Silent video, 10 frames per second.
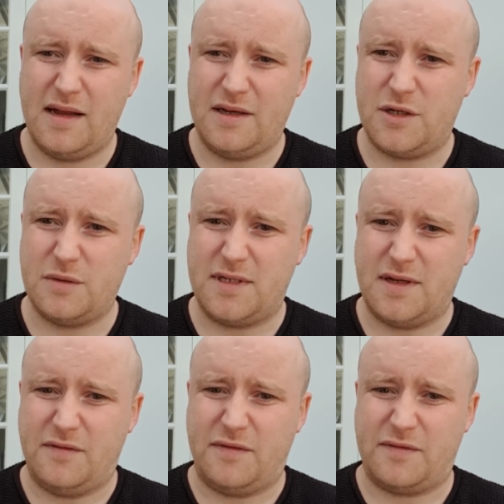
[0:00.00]

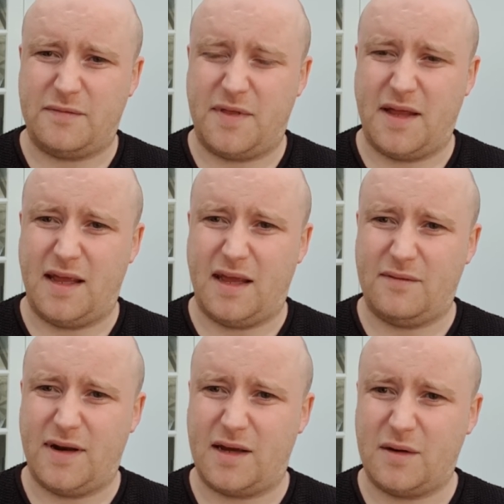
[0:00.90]
intuitive thinking
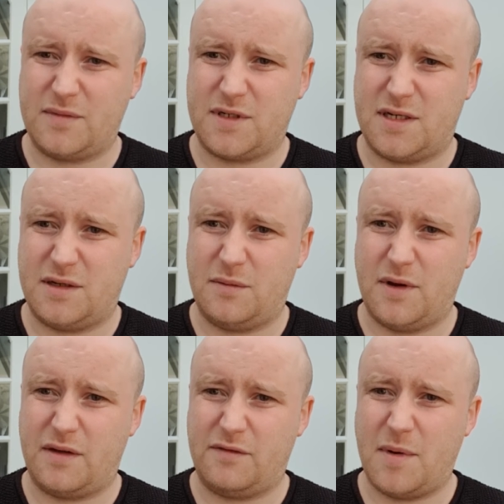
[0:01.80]
when it comes to
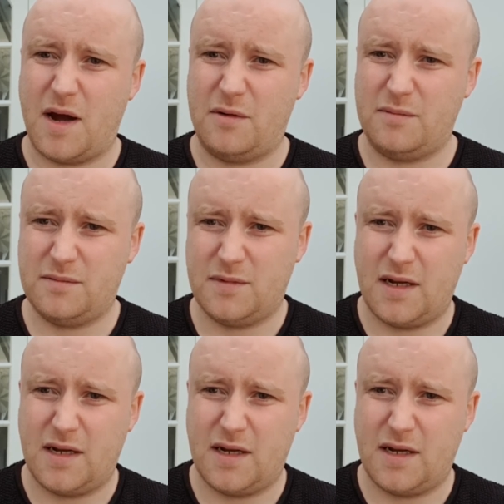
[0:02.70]
working from home and